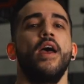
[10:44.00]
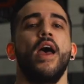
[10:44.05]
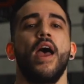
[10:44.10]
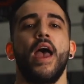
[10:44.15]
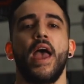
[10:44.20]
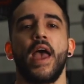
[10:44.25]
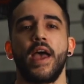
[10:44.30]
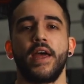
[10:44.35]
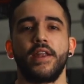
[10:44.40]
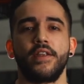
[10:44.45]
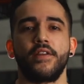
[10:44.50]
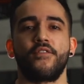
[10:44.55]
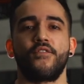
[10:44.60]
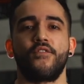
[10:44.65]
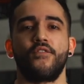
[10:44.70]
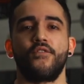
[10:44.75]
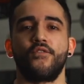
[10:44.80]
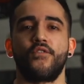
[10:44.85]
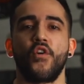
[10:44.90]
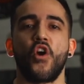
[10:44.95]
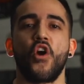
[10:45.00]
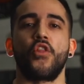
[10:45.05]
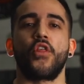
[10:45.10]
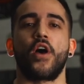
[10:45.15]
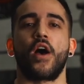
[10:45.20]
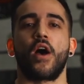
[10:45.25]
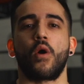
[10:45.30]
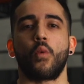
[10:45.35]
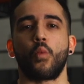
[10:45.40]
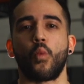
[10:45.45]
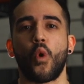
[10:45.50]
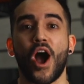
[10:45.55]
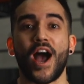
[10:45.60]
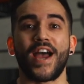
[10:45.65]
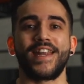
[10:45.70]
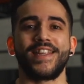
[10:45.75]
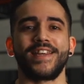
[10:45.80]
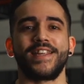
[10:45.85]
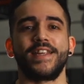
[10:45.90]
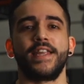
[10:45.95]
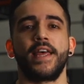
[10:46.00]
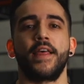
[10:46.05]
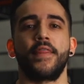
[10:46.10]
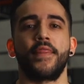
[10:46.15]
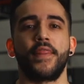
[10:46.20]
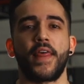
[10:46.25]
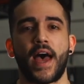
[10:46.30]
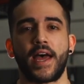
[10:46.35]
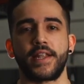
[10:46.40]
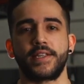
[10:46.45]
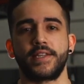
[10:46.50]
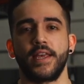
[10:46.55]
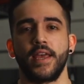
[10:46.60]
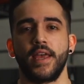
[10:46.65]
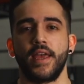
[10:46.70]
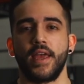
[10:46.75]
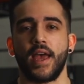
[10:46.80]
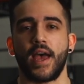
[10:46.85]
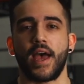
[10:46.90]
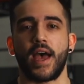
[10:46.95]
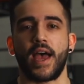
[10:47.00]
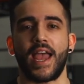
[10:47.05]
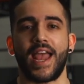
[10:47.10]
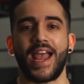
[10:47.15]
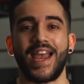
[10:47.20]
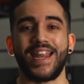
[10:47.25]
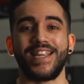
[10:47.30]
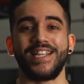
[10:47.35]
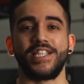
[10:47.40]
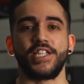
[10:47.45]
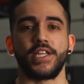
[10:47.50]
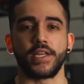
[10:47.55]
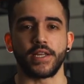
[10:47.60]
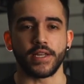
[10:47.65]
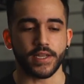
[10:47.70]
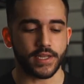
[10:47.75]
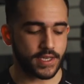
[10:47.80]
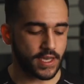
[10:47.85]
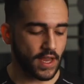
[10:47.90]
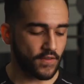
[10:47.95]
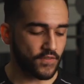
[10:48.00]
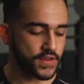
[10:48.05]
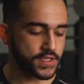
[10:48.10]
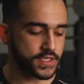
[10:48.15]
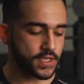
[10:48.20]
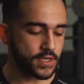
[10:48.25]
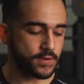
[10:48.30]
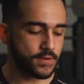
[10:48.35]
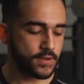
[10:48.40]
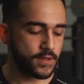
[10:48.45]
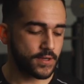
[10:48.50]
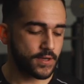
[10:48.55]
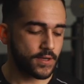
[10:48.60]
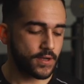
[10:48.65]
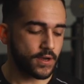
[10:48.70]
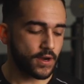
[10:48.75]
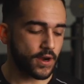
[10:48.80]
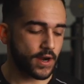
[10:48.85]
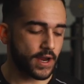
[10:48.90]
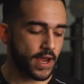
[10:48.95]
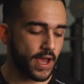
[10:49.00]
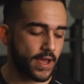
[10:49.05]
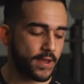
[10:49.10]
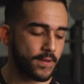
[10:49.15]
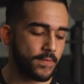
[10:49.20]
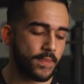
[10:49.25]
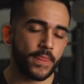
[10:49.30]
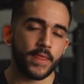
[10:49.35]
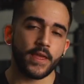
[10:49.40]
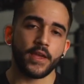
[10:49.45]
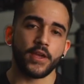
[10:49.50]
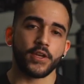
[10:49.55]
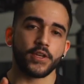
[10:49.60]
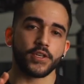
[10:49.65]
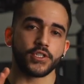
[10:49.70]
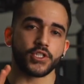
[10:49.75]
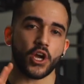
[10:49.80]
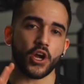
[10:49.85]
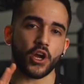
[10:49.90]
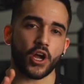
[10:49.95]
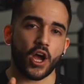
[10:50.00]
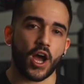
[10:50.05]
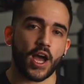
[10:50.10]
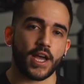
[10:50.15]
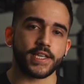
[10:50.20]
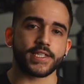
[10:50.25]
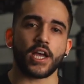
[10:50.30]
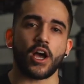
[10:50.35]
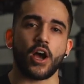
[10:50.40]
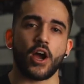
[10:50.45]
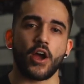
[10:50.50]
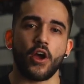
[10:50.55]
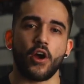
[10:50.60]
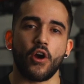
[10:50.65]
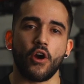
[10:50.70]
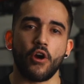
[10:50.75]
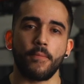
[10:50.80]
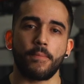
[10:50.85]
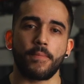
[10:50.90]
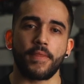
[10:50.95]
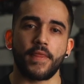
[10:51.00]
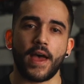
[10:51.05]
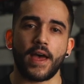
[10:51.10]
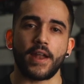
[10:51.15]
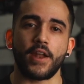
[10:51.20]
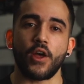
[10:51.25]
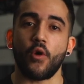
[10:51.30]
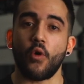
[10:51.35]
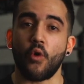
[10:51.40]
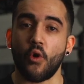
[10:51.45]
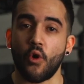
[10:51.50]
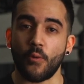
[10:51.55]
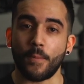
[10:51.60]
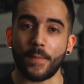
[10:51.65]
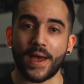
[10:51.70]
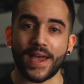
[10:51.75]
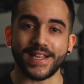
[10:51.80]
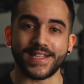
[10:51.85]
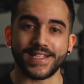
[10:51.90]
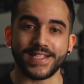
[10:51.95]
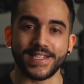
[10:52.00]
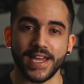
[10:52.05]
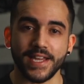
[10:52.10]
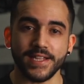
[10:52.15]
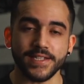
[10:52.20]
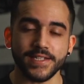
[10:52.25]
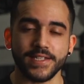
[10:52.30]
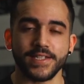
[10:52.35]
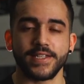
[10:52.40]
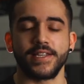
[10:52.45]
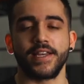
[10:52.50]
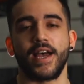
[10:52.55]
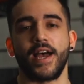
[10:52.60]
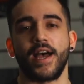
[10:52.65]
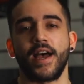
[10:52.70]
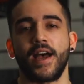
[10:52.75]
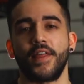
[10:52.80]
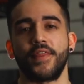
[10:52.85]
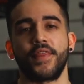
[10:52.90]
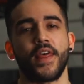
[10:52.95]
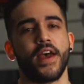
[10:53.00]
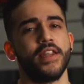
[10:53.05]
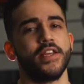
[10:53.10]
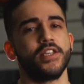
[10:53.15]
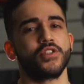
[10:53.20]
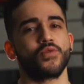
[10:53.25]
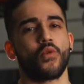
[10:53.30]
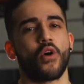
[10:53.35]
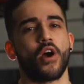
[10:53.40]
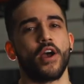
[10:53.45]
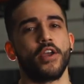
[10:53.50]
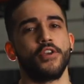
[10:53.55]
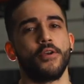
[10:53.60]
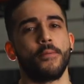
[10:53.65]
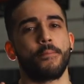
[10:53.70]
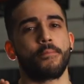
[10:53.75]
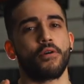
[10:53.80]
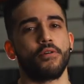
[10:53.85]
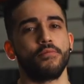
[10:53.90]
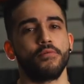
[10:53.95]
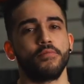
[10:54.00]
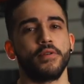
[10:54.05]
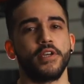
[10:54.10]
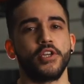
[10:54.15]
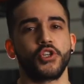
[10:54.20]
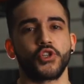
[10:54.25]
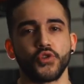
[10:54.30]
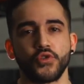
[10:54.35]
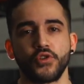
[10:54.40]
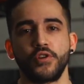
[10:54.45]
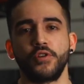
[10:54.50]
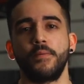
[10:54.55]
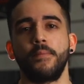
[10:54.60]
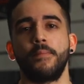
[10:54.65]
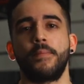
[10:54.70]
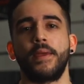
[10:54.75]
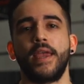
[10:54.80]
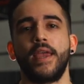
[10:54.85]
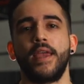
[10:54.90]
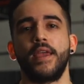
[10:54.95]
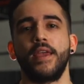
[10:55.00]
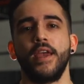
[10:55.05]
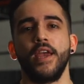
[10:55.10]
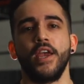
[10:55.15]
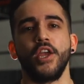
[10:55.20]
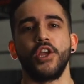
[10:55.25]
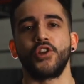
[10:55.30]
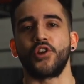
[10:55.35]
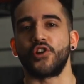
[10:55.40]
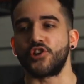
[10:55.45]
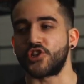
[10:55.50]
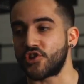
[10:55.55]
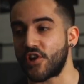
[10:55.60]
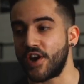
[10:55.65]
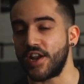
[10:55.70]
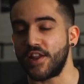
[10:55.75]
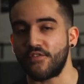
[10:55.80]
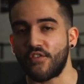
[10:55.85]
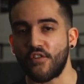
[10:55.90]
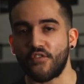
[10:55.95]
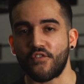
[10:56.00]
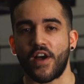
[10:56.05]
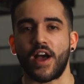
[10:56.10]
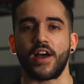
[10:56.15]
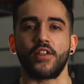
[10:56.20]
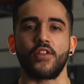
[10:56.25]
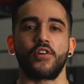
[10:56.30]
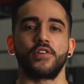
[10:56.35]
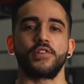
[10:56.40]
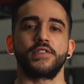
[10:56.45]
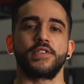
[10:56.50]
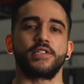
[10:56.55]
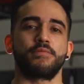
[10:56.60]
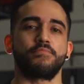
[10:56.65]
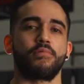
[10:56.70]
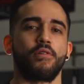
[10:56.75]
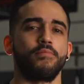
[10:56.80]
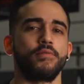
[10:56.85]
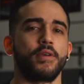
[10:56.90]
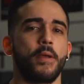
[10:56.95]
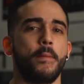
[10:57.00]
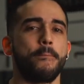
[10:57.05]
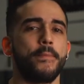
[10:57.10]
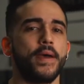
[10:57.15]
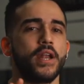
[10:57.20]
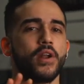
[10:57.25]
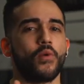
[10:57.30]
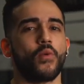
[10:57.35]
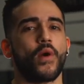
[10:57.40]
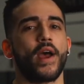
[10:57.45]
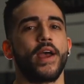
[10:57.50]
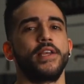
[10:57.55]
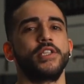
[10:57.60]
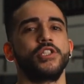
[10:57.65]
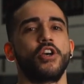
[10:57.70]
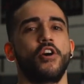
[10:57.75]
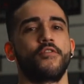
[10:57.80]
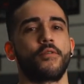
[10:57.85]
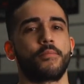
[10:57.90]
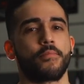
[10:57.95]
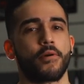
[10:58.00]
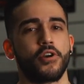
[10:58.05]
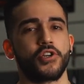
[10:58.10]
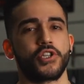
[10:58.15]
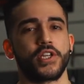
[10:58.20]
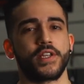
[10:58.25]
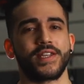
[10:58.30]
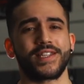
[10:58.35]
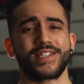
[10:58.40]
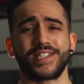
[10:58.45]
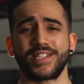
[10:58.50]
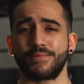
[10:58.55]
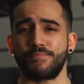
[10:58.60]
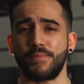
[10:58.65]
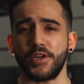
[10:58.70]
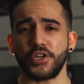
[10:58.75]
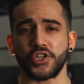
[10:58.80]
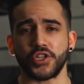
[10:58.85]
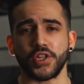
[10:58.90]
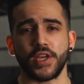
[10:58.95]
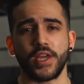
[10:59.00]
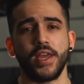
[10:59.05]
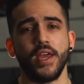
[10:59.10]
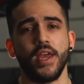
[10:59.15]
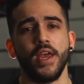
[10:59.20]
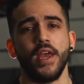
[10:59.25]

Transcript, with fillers: and further widen that uh, energy deficit. Okay, so guys, I hope that all made sense. Uh, that is why you probably shouldn't be, you know, training for fat loss. There's probably better ways of approaching this, especially